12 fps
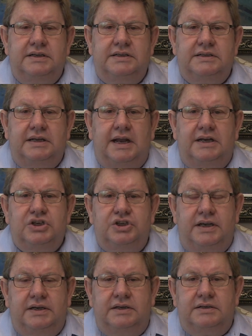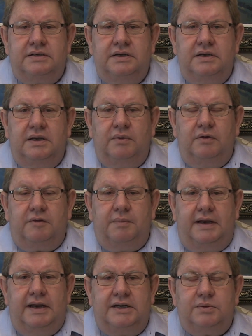is that I shared it with
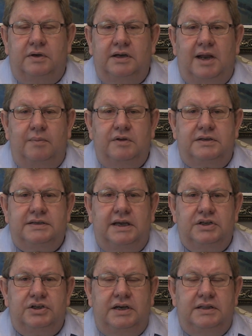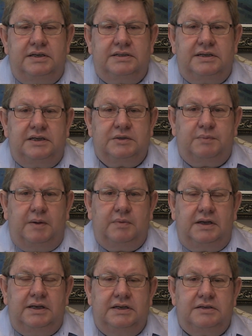my network. And I'm not saying share these things
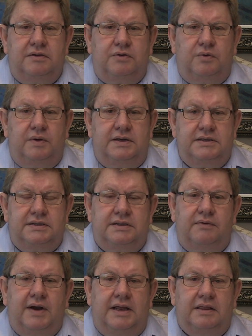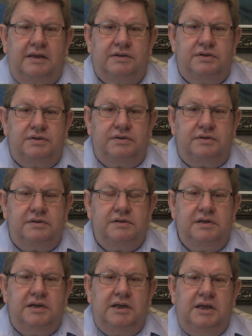publicly. It's not always the right thing to do.
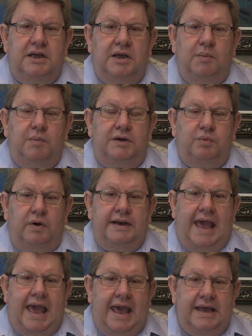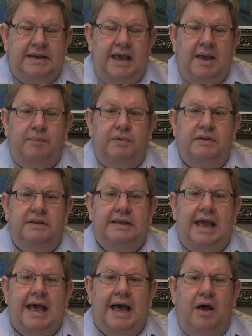But what had happened,
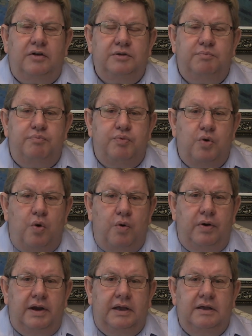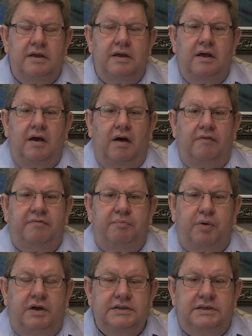the outpouring
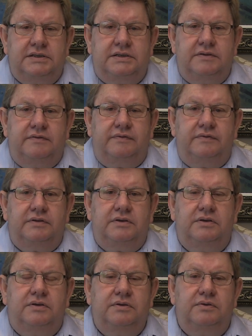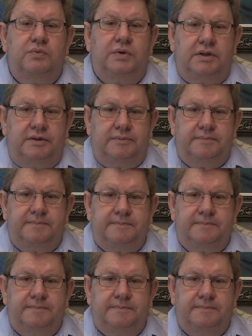of positive goodwill,